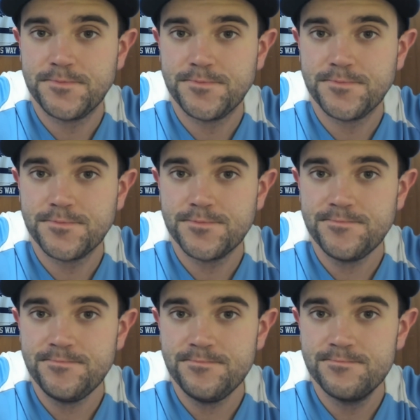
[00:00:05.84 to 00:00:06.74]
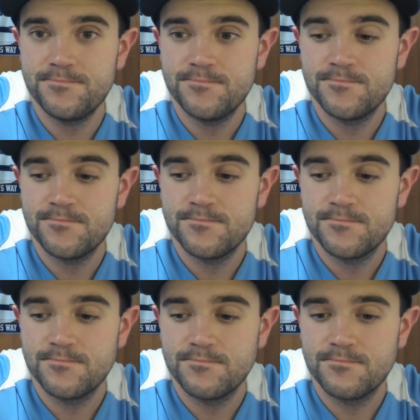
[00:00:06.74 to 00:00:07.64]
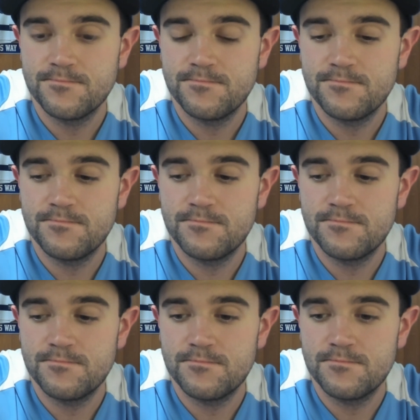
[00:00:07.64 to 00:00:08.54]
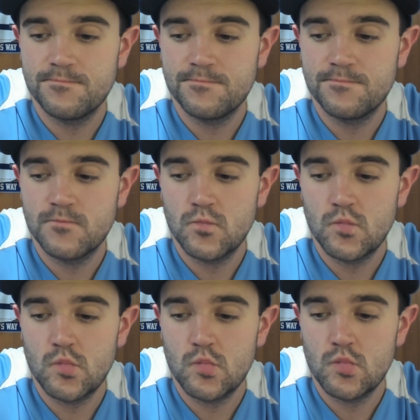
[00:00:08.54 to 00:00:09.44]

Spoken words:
Nobody speaks.